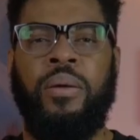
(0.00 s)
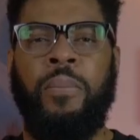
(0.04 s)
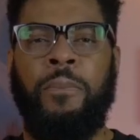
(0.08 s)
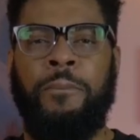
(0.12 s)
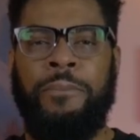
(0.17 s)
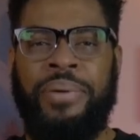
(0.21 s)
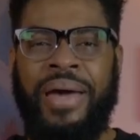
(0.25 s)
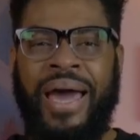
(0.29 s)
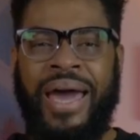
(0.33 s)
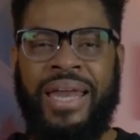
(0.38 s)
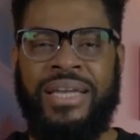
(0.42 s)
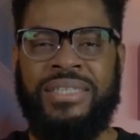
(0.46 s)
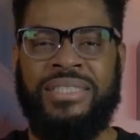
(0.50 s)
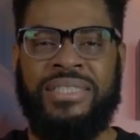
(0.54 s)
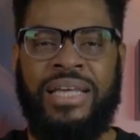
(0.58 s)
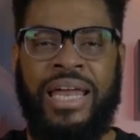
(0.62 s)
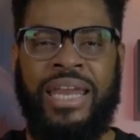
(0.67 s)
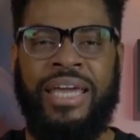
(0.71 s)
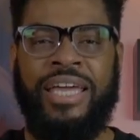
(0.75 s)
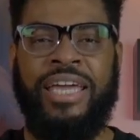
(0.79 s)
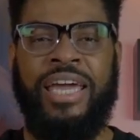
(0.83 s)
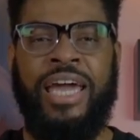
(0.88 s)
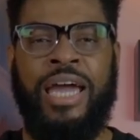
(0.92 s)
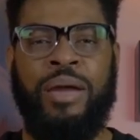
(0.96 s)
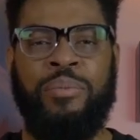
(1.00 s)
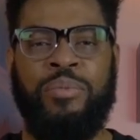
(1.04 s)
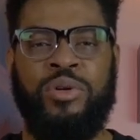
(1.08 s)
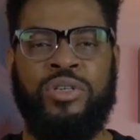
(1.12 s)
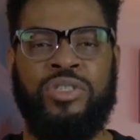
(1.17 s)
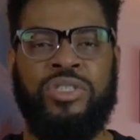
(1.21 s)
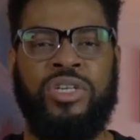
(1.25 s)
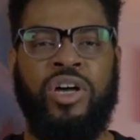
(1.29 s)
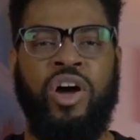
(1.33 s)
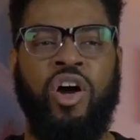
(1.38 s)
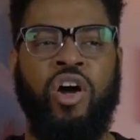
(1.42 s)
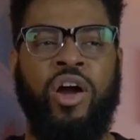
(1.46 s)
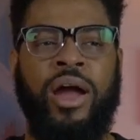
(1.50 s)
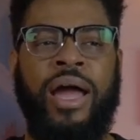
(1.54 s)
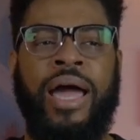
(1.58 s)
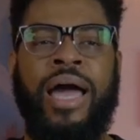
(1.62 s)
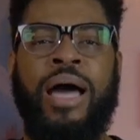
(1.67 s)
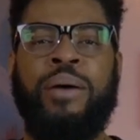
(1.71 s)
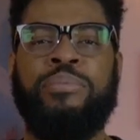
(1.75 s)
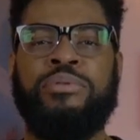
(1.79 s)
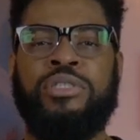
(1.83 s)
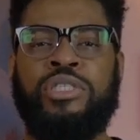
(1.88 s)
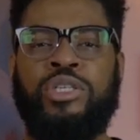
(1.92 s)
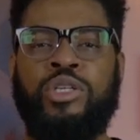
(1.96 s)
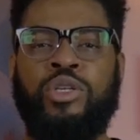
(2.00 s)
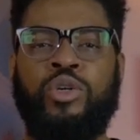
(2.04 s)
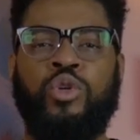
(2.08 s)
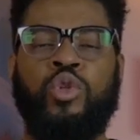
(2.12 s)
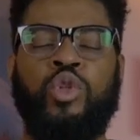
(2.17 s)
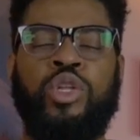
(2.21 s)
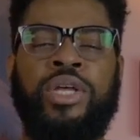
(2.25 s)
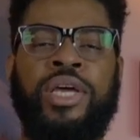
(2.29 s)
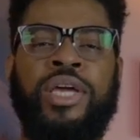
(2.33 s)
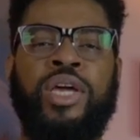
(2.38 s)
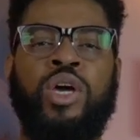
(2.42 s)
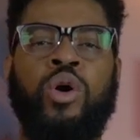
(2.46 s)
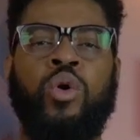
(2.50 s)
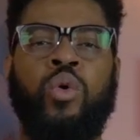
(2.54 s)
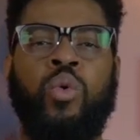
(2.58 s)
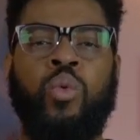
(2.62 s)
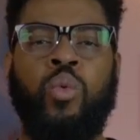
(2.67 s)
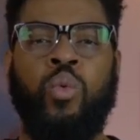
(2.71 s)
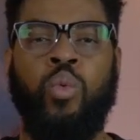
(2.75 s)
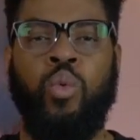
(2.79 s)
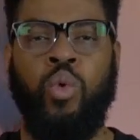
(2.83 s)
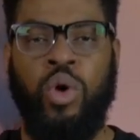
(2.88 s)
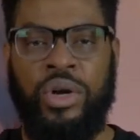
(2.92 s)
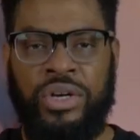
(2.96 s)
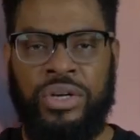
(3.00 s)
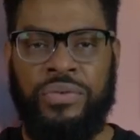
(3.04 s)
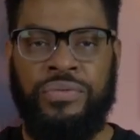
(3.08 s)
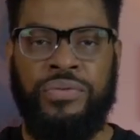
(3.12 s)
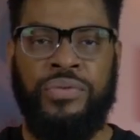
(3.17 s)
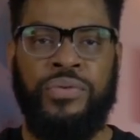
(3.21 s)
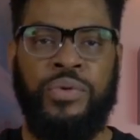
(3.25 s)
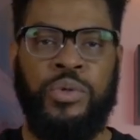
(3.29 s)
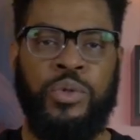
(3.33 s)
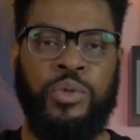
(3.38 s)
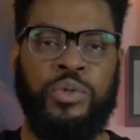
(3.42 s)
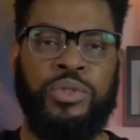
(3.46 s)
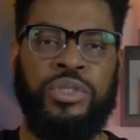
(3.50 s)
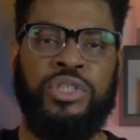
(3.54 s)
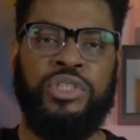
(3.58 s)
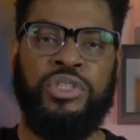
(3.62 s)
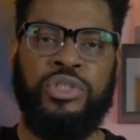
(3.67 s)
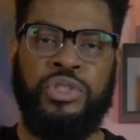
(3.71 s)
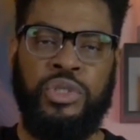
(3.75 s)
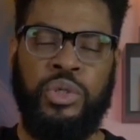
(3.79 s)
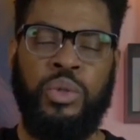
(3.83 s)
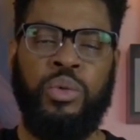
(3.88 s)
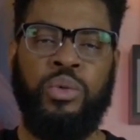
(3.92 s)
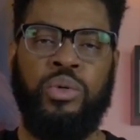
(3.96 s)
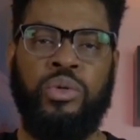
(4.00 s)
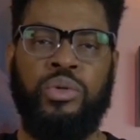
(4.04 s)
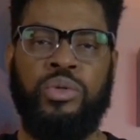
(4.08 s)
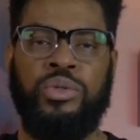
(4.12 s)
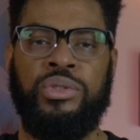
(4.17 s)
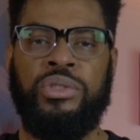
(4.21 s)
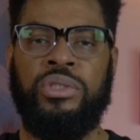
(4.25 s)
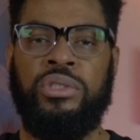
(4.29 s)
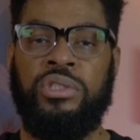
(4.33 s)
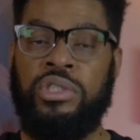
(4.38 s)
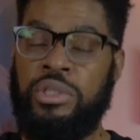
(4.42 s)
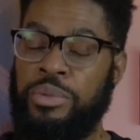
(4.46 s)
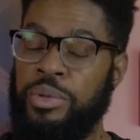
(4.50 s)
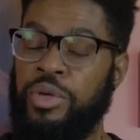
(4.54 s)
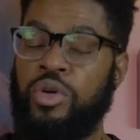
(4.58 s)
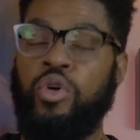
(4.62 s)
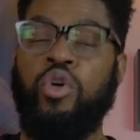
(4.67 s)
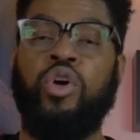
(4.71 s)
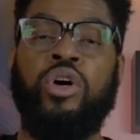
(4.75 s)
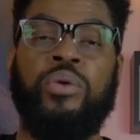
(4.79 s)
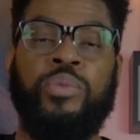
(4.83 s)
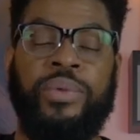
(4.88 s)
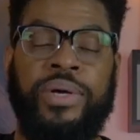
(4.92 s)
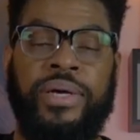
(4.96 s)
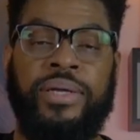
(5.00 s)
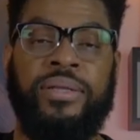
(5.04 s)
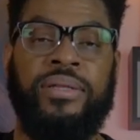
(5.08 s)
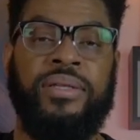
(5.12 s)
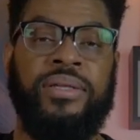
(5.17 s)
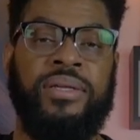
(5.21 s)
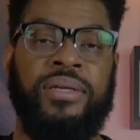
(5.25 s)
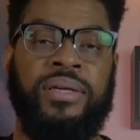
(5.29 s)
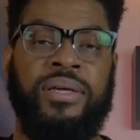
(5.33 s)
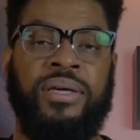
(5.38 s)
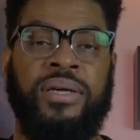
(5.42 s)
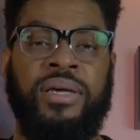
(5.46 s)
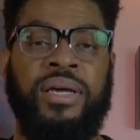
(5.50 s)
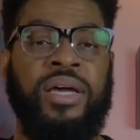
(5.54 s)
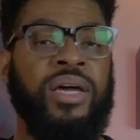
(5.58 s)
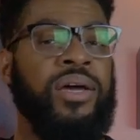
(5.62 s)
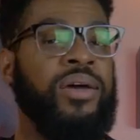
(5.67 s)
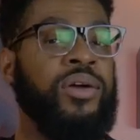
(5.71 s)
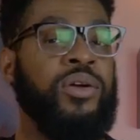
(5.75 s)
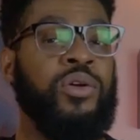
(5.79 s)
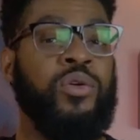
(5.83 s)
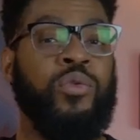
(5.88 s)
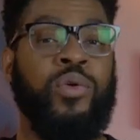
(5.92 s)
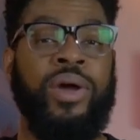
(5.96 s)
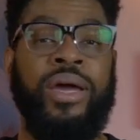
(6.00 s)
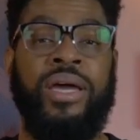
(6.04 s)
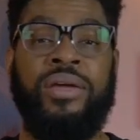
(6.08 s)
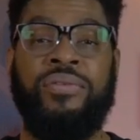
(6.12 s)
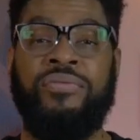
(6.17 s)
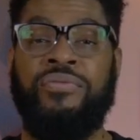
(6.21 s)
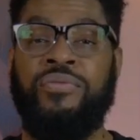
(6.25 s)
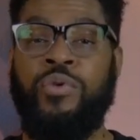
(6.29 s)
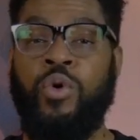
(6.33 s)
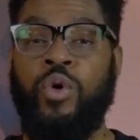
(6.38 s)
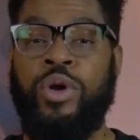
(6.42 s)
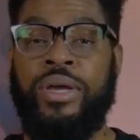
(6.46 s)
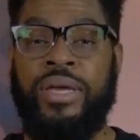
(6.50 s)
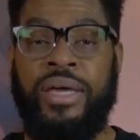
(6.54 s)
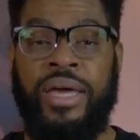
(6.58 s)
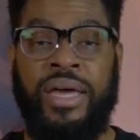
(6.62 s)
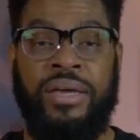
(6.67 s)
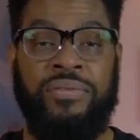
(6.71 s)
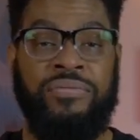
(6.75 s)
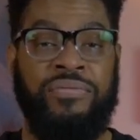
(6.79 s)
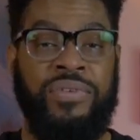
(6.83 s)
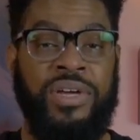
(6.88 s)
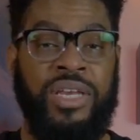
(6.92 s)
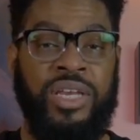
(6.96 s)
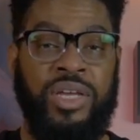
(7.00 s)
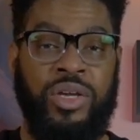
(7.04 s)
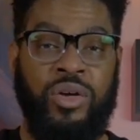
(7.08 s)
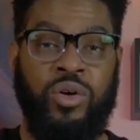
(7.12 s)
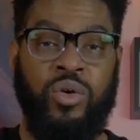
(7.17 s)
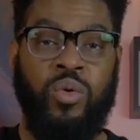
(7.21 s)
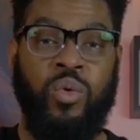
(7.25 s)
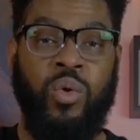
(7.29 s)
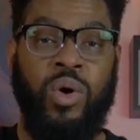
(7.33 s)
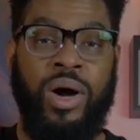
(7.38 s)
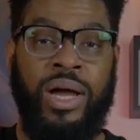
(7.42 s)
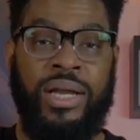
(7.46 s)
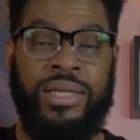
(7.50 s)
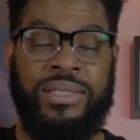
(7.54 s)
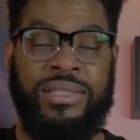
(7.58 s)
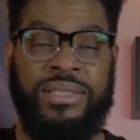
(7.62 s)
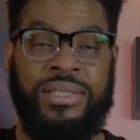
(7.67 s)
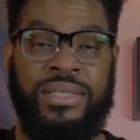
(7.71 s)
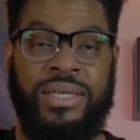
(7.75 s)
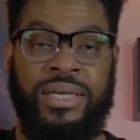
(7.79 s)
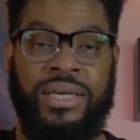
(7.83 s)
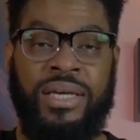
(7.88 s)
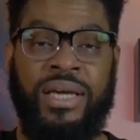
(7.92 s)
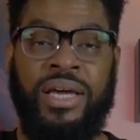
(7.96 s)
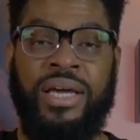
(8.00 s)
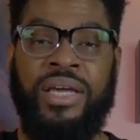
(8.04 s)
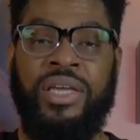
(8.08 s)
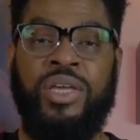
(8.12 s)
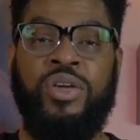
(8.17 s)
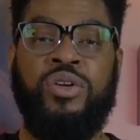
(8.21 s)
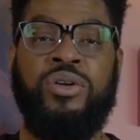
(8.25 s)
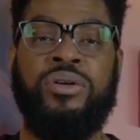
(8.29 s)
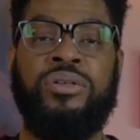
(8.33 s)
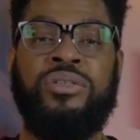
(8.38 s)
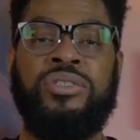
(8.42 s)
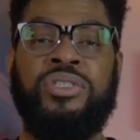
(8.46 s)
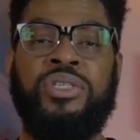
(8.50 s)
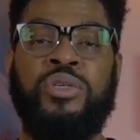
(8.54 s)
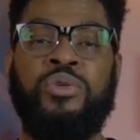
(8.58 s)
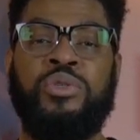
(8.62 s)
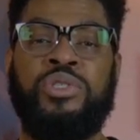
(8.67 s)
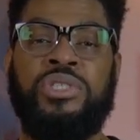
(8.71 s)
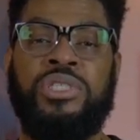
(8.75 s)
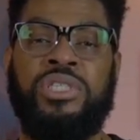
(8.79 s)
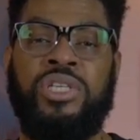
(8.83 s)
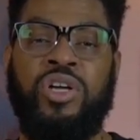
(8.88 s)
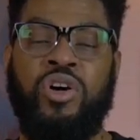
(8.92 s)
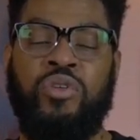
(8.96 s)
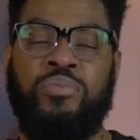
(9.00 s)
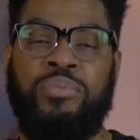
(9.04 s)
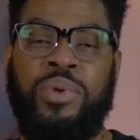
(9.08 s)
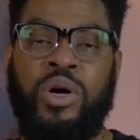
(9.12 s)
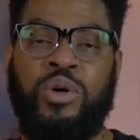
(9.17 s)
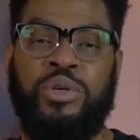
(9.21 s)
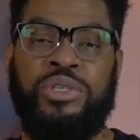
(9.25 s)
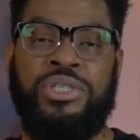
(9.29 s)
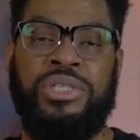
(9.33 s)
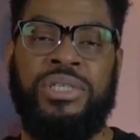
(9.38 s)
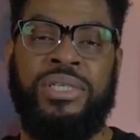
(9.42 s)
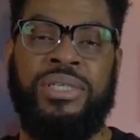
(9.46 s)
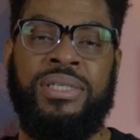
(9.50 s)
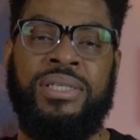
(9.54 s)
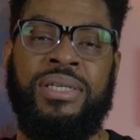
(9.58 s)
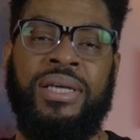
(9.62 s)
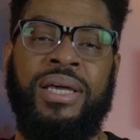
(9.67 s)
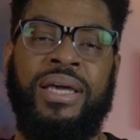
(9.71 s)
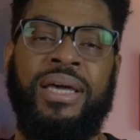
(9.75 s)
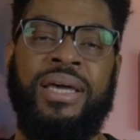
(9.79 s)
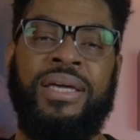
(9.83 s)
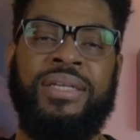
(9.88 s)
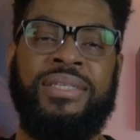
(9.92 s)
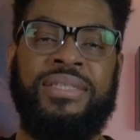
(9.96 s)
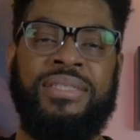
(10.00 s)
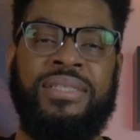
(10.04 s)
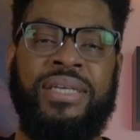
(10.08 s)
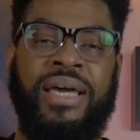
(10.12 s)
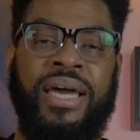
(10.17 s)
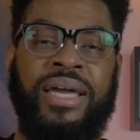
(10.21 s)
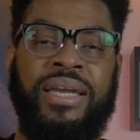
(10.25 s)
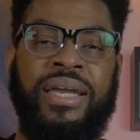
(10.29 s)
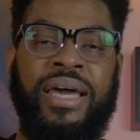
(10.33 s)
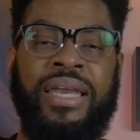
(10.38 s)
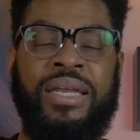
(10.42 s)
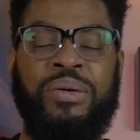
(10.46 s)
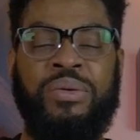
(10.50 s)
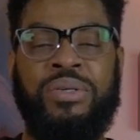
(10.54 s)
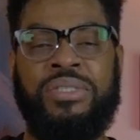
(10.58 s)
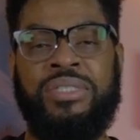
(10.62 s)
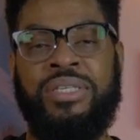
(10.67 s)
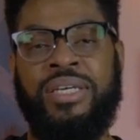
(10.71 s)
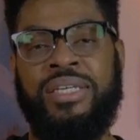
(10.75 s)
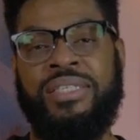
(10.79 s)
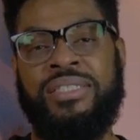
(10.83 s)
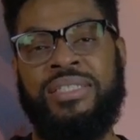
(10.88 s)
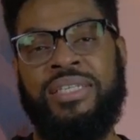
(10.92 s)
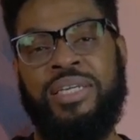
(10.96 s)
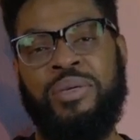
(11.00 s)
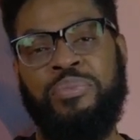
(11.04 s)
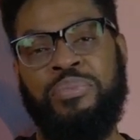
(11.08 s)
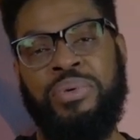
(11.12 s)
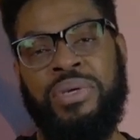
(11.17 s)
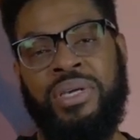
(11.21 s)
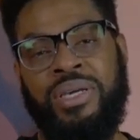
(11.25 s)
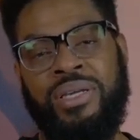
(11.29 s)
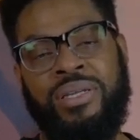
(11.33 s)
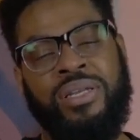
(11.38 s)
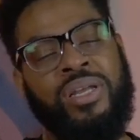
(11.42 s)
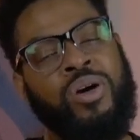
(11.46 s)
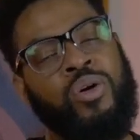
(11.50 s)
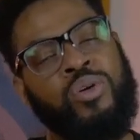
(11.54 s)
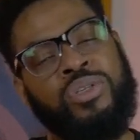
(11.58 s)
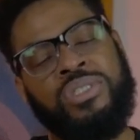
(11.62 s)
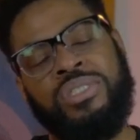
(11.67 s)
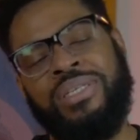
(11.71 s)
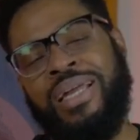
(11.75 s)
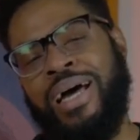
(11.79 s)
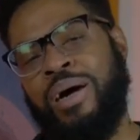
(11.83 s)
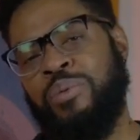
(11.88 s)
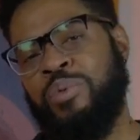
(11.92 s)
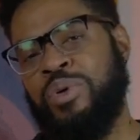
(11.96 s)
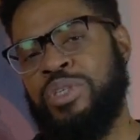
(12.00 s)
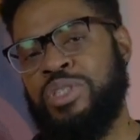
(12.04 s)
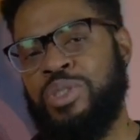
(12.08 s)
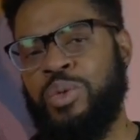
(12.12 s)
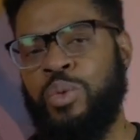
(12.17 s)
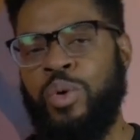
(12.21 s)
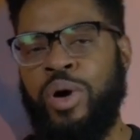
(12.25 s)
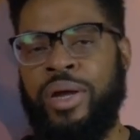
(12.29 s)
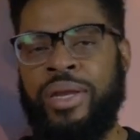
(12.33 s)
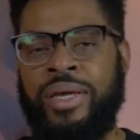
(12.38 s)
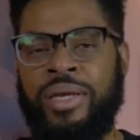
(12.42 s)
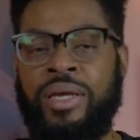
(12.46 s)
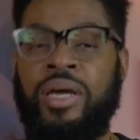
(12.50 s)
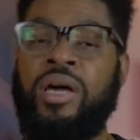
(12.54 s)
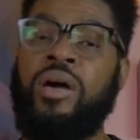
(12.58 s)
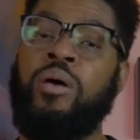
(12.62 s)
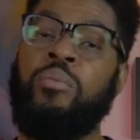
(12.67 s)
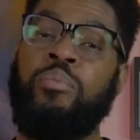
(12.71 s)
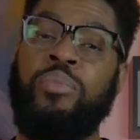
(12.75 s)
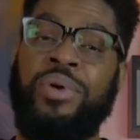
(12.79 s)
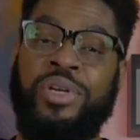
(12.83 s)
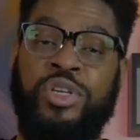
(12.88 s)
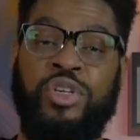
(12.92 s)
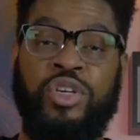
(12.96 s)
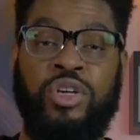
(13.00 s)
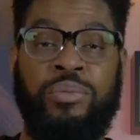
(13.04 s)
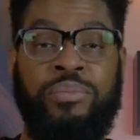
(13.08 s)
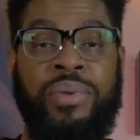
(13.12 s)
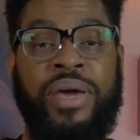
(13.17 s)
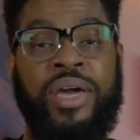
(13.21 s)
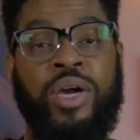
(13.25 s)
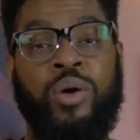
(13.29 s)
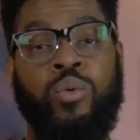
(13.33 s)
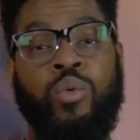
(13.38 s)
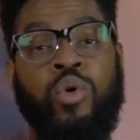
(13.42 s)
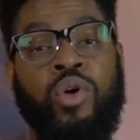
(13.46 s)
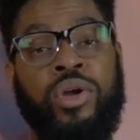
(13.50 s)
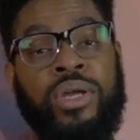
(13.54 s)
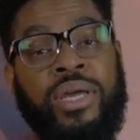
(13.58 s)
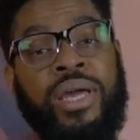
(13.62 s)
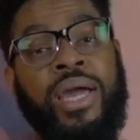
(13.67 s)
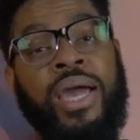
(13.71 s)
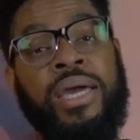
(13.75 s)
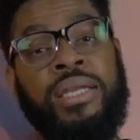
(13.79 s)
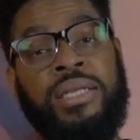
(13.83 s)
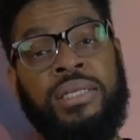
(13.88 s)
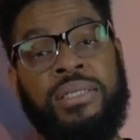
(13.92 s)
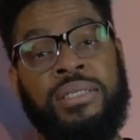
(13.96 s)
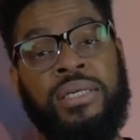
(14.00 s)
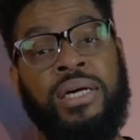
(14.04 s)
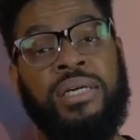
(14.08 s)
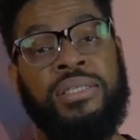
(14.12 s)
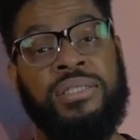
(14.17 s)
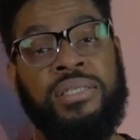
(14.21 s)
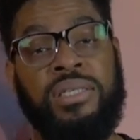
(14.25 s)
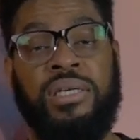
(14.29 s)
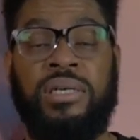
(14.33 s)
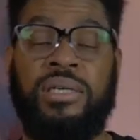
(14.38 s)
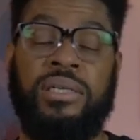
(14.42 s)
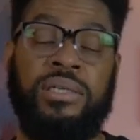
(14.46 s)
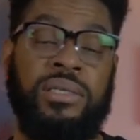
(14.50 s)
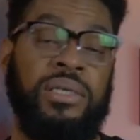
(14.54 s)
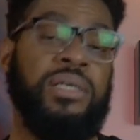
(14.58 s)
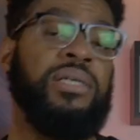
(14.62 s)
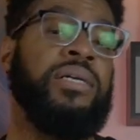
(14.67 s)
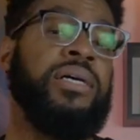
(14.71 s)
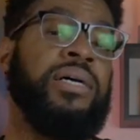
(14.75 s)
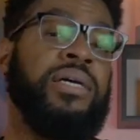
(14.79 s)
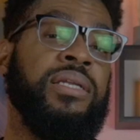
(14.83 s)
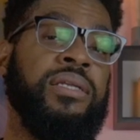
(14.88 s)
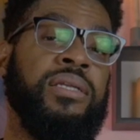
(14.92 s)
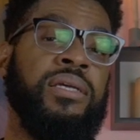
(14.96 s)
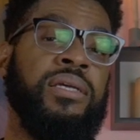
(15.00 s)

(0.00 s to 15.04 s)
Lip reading: Panasonic cameras are absolutely wonderful tools to record with. Great 4K video quality. You can do slow motion in 1080 with 60p. No, it's not 120, but you can make it work and it does look good.